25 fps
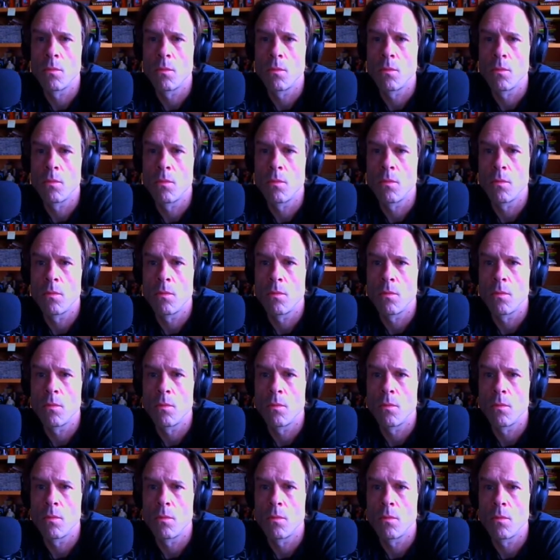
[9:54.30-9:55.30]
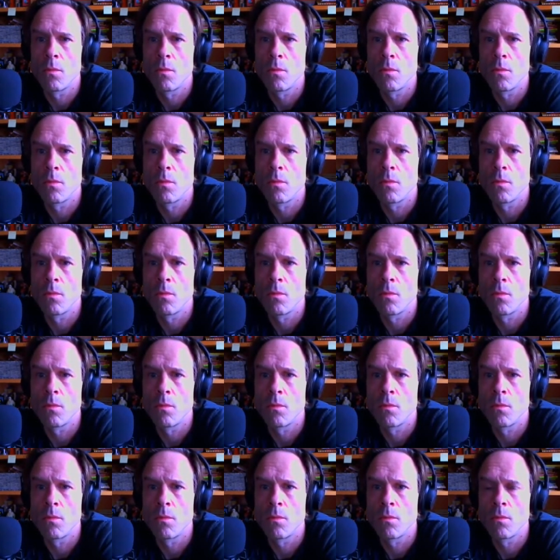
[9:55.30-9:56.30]

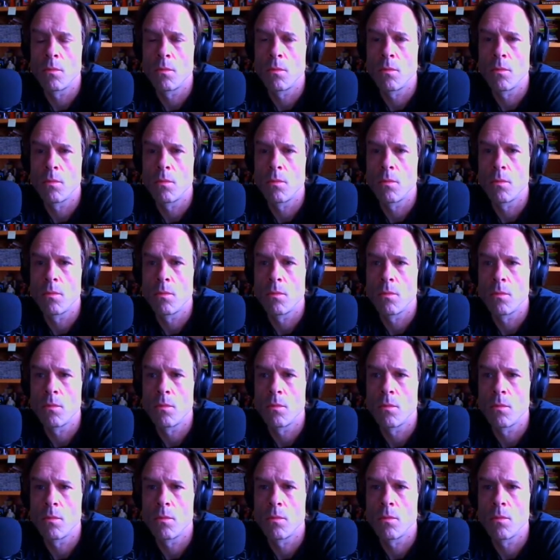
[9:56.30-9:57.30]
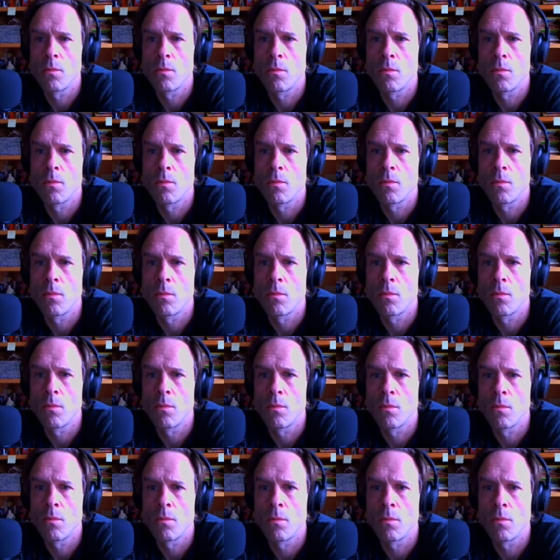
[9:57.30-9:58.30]

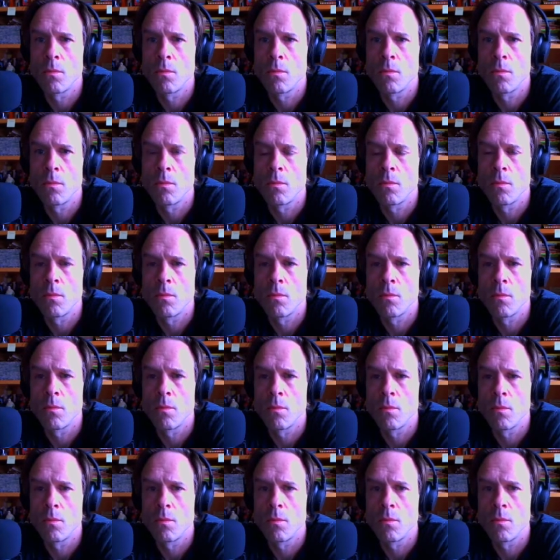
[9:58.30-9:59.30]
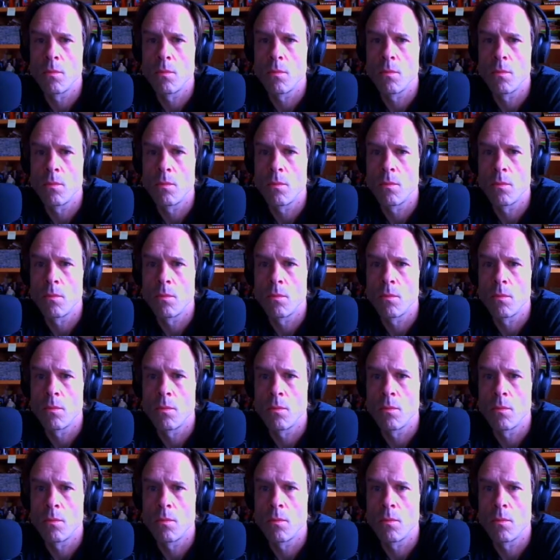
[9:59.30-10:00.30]

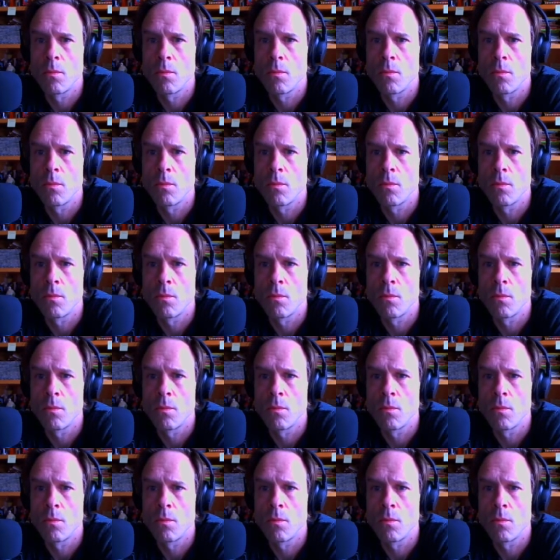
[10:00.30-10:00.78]
No words are spoken by the person on screen.